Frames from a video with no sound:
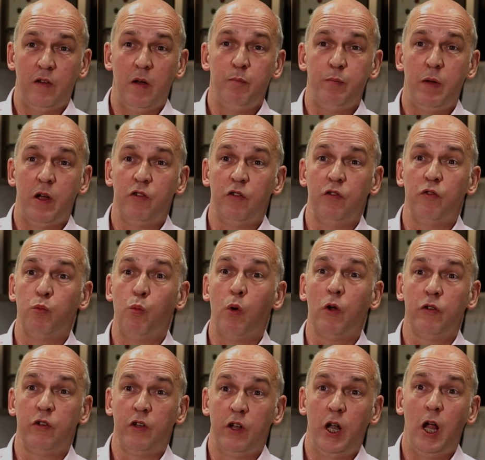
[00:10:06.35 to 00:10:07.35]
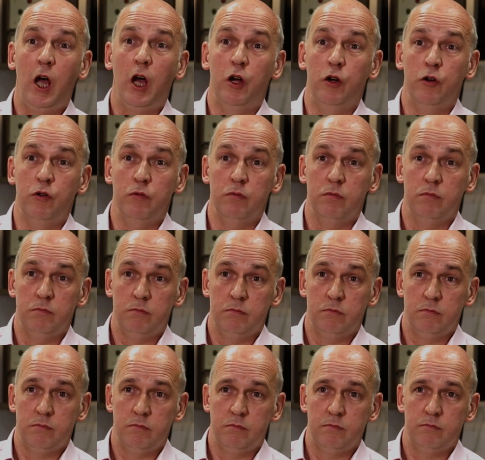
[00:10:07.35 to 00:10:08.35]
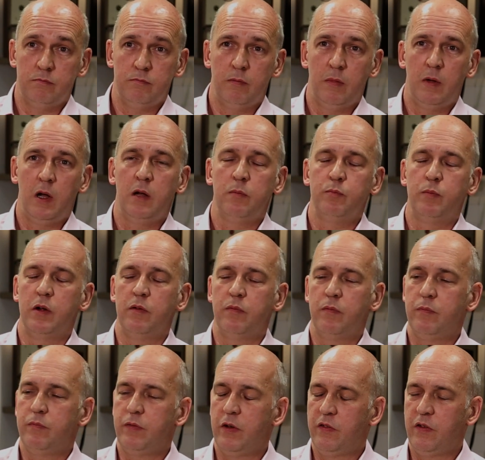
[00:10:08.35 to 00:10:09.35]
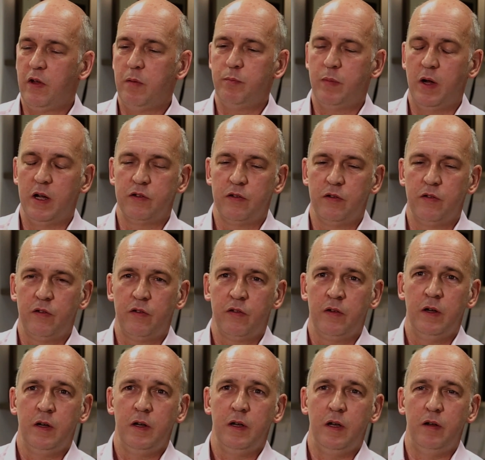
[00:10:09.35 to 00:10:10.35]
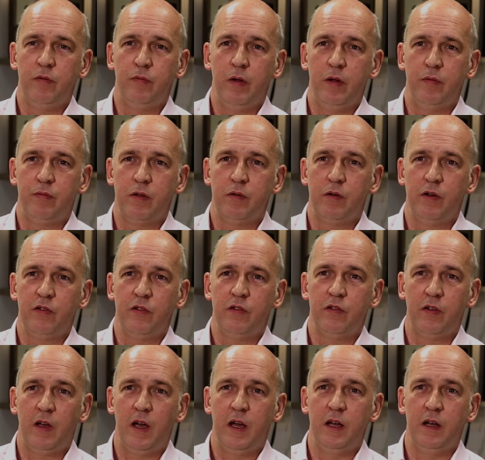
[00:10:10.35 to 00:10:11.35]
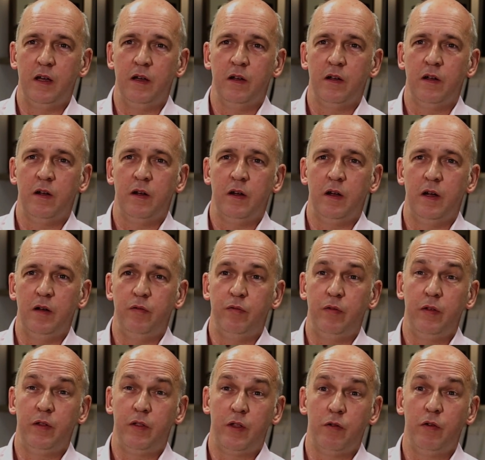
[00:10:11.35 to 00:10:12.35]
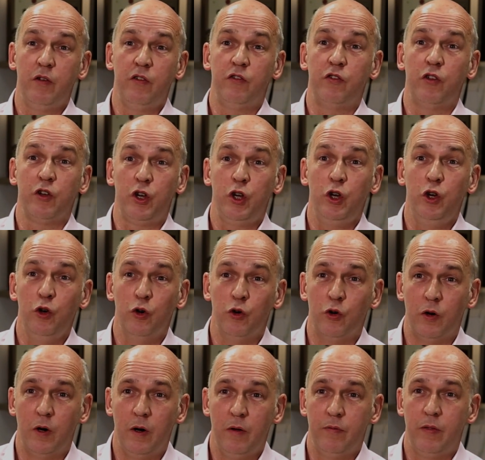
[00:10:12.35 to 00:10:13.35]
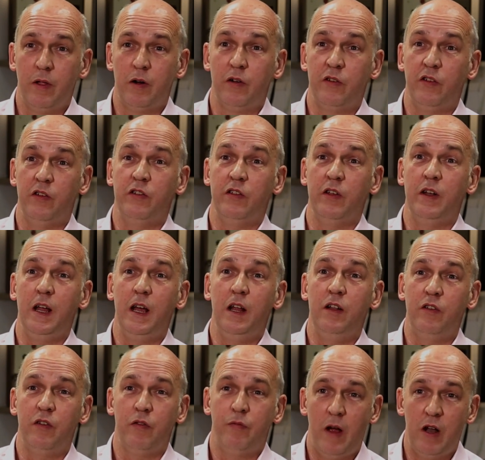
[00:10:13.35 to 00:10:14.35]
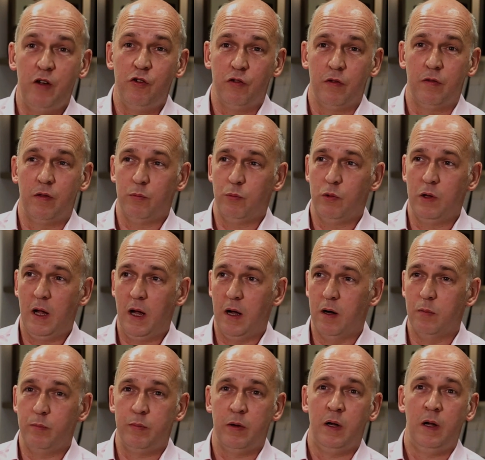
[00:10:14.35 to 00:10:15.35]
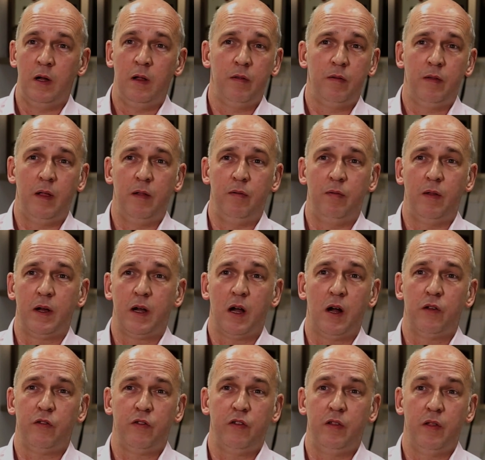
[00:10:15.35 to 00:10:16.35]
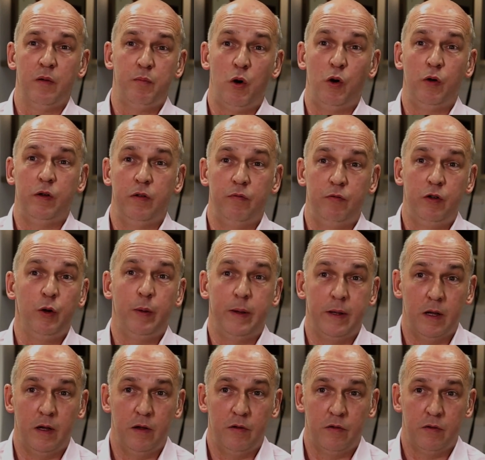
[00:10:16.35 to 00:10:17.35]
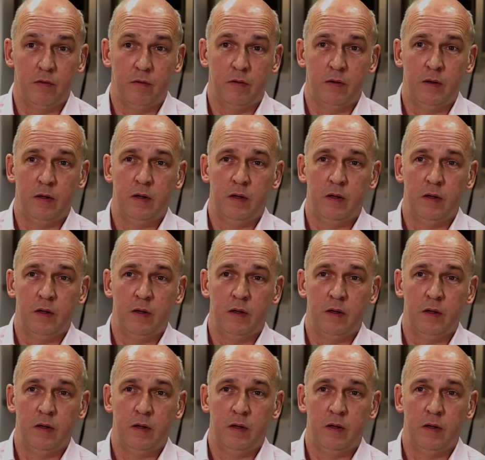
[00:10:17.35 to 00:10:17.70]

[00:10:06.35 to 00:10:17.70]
Some patients want to know, but for some patients, if there isn't a cure, if there isn't an intervention that will help, then they can't see the point of doing this.